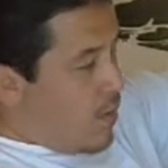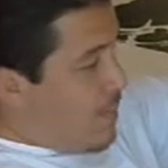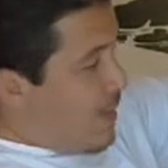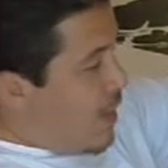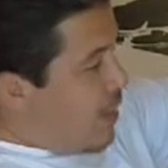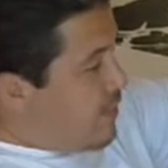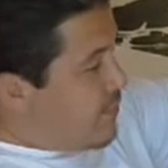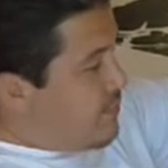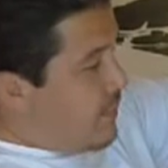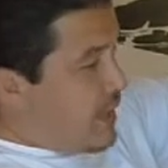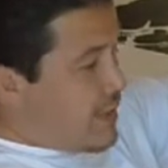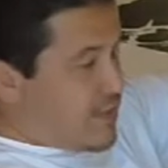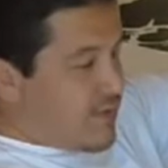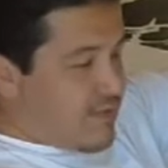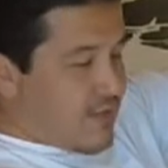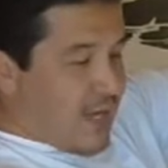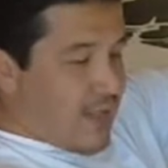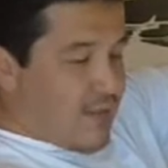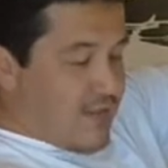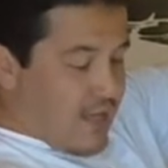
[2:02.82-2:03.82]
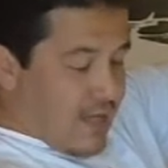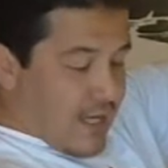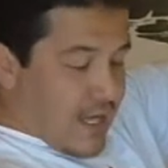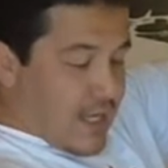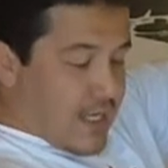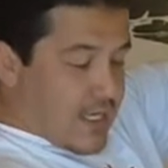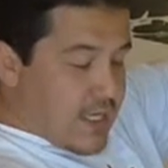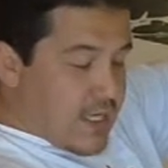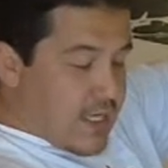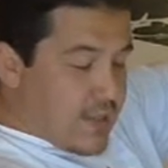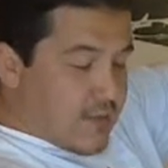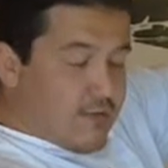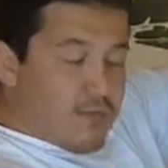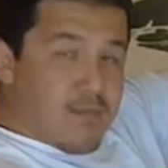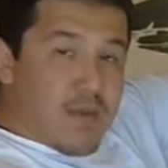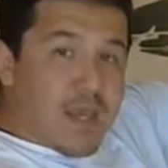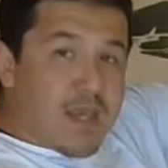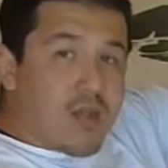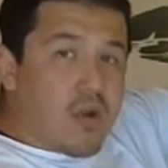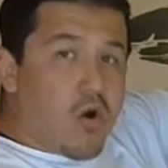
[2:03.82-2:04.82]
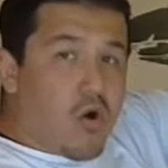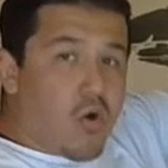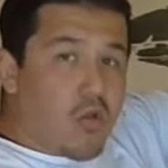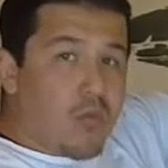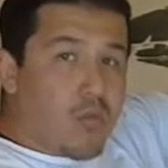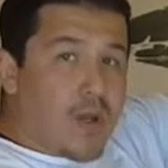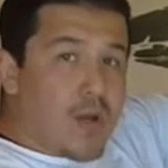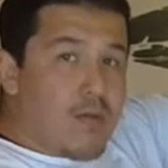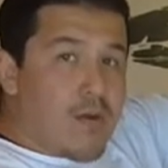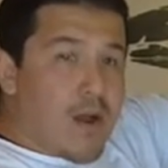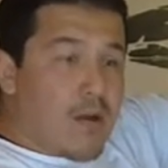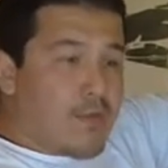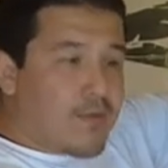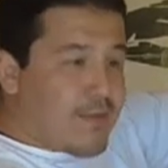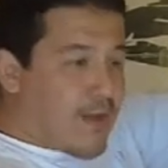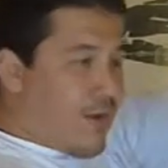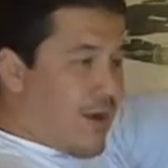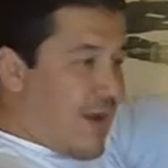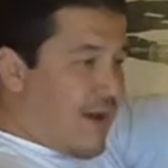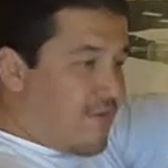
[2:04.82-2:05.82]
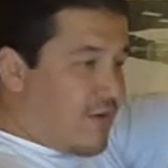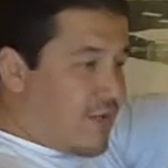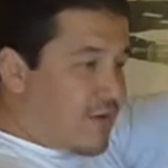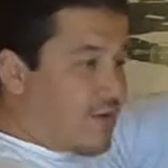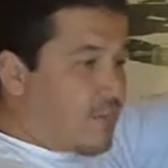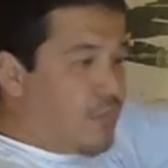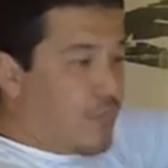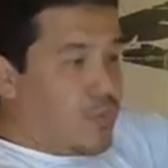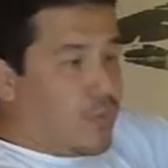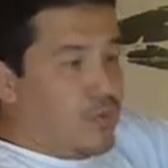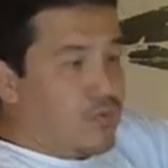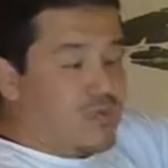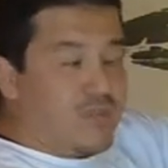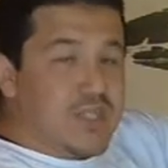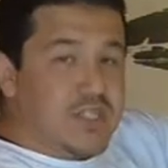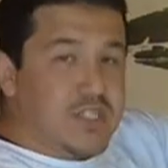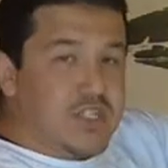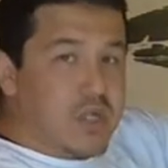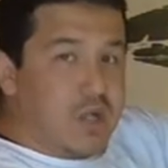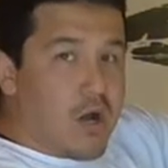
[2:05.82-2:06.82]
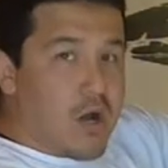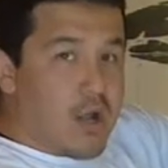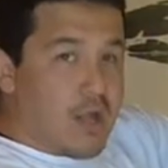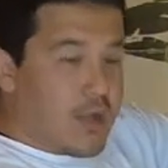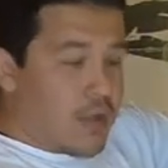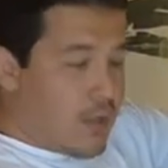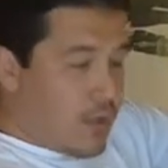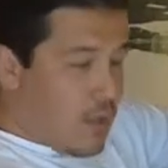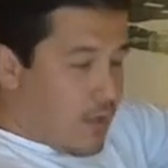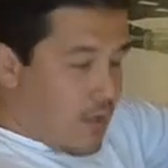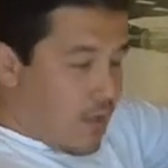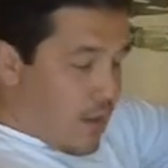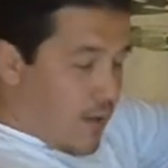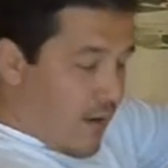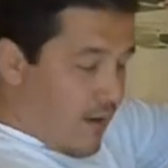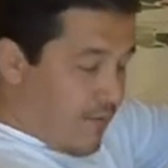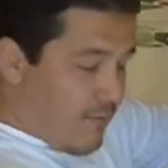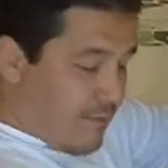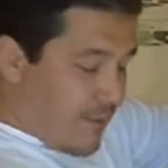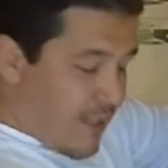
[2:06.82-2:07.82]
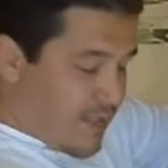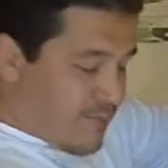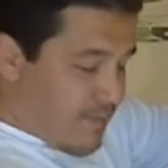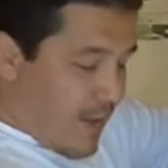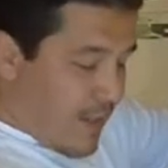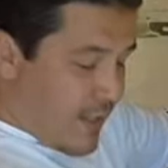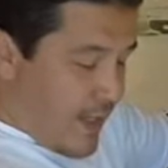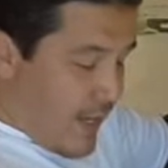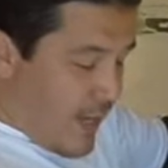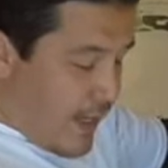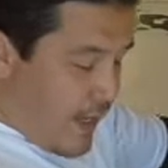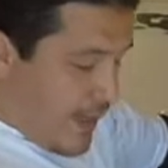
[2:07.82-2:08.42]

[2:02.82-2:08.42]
about as much as I think I need to make it all the way around without having to pull tension on it. I flex my leg